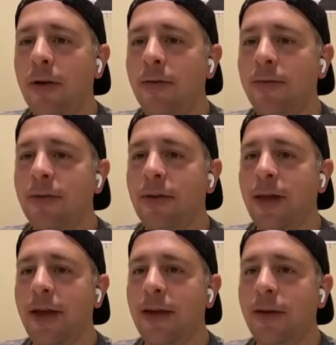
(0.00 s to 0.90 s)
of
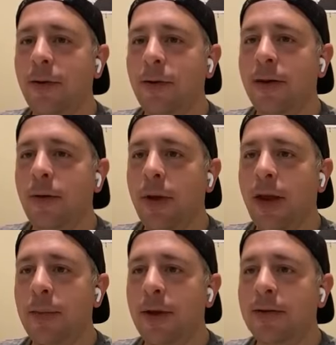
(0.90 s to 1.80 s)
that dude's little
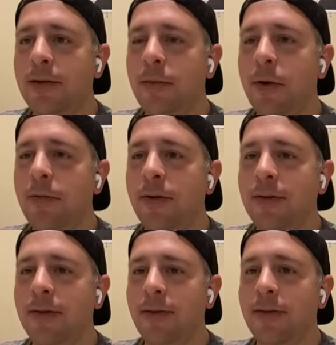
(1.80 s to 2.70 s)
babies. The
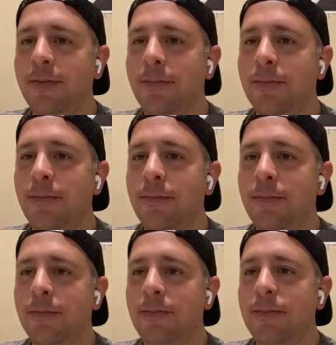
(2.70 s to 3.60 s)
bowfin's a
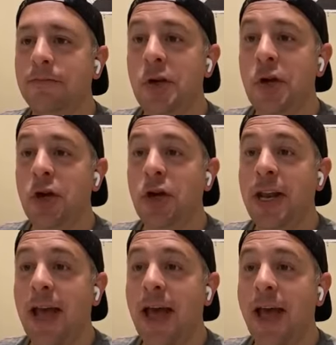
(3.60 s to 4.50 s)
good
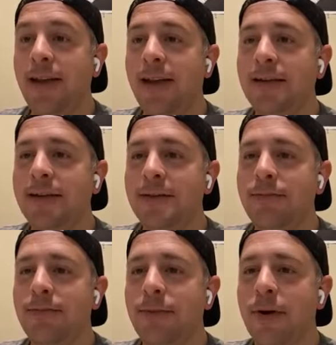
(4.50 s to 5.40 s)
dad. That's his
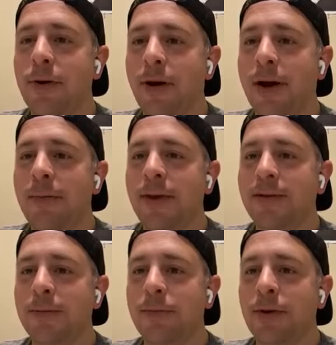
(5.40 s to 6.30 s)
program. He's
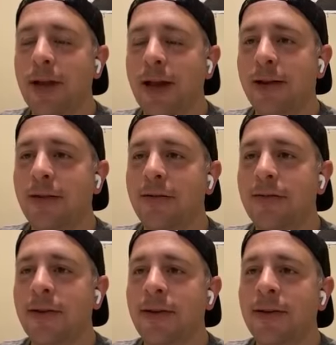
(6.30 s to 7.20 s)
a protective,
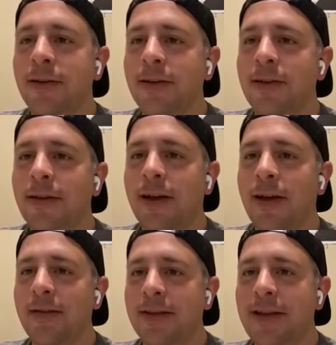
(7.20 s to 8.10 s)

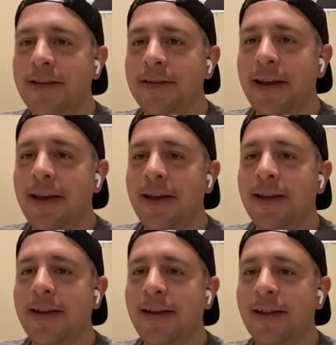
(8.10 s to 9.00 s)
kind of intense
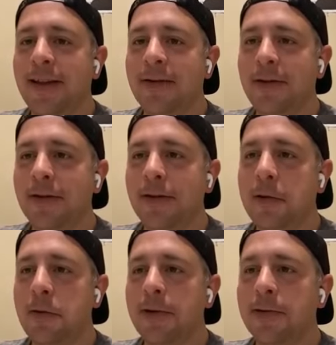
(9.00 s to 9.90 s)
dad, and that's all his
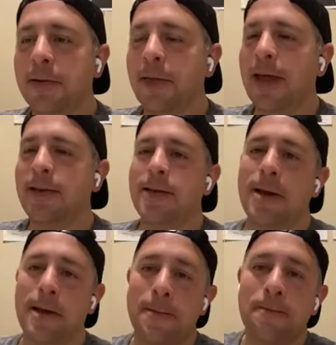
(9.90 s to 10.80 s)
little ones. So that's
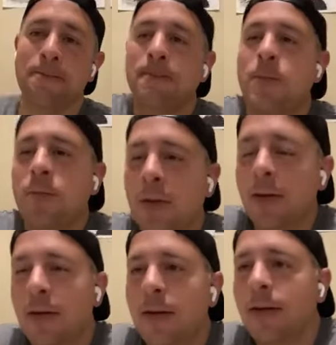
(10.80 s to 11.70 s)

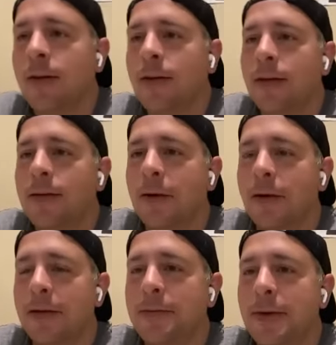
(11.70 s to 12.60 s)
it's a
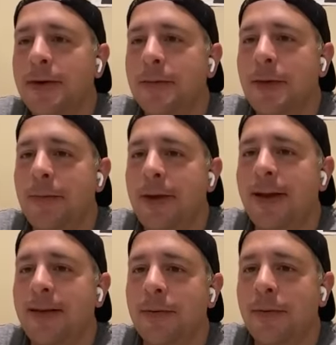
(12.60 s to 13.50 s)
card that speaks to me,
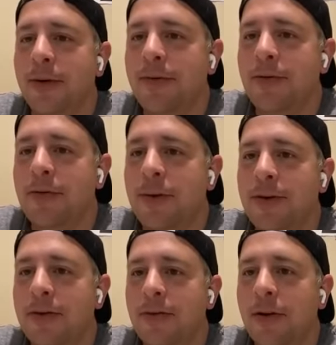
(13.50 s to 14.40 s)
man. That's one of my favorite
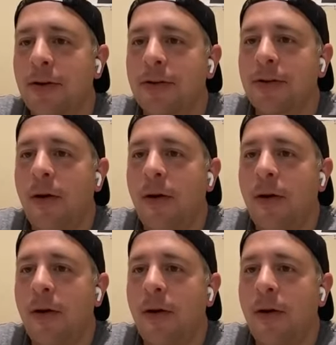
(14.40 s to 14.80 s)
pieces of art.